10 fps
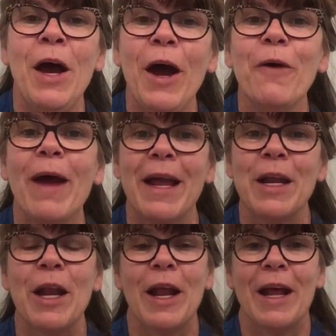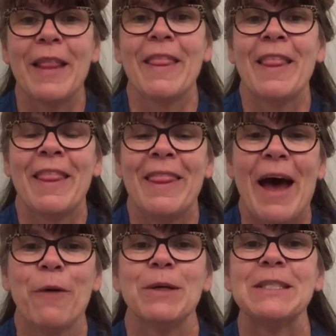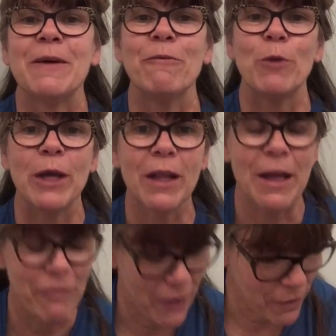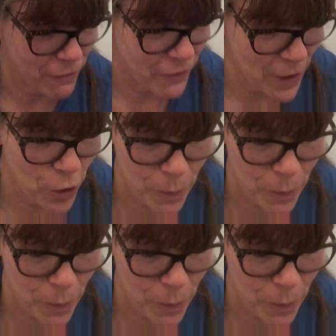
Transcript: All right that was some really fun finger